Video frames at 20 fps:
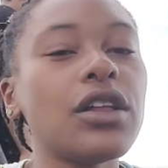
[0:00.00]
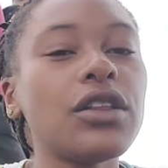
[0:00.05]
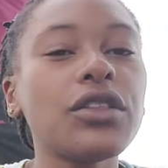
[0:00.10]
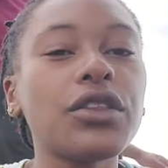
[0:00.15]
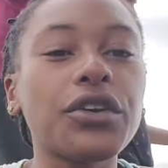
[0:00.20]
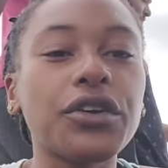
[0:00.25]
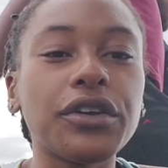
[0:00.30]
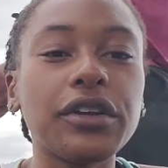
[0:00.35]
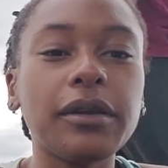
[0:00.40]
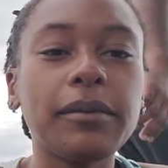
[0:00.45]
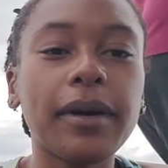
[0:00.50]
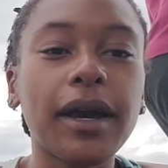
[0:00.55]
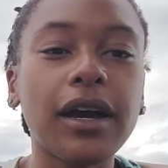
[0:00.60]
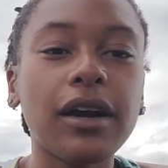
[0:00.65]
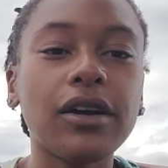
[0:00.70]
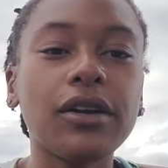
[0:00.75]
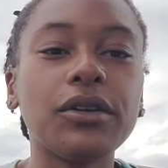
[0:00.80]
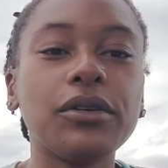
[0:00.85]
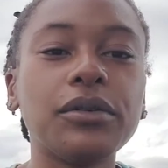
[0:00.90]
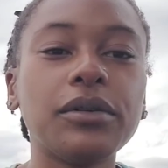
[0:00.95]
learn
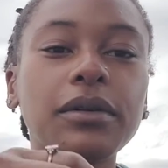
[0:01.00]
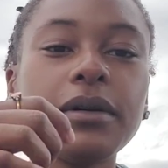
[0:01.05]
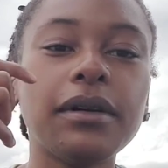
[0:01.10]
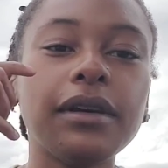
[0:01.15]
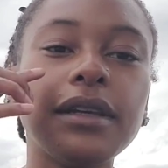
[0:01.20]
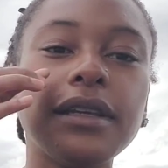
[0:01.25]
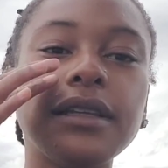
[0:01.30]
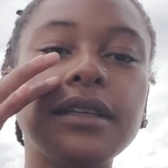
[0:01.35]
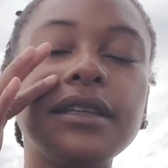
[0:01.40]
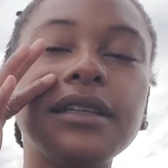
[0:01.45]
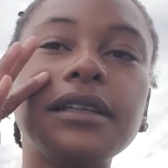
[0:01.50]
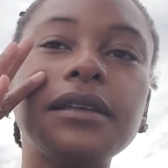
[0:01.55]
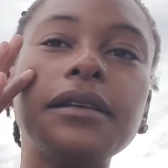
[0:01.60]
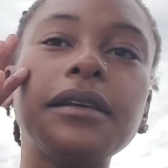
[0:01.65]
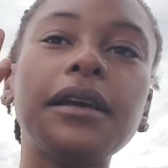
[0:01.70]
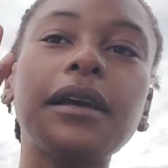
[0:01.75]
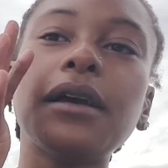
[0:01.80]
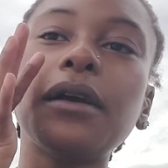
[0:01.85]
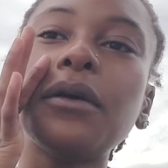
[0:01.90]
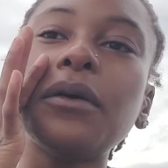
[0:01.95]
about
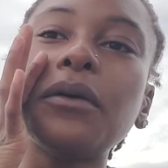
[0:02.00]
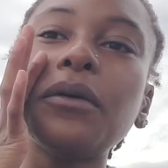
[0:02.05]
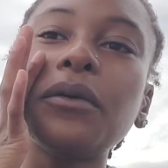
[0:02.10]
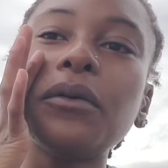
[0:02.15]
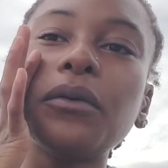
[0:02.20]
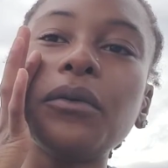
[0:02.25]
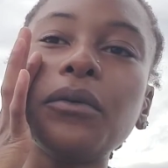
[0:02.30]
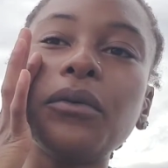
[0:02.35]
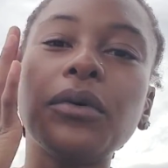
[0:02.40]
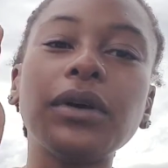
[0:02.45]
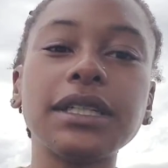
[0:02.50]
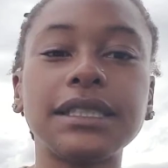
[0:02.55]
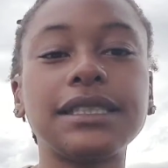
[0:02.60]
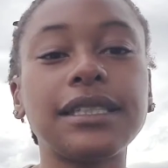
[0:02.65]
what